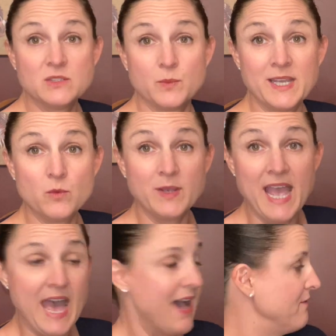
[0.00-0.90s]
week, we
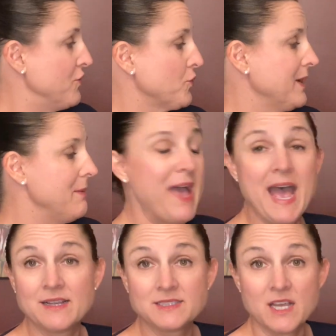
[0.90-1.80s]
have 3
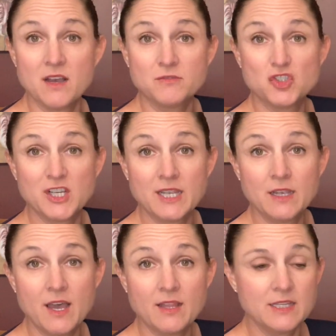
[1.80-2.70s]
packs of chicken
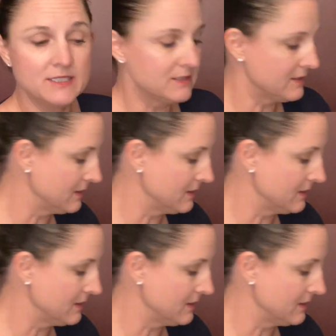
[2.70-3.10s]
cutlets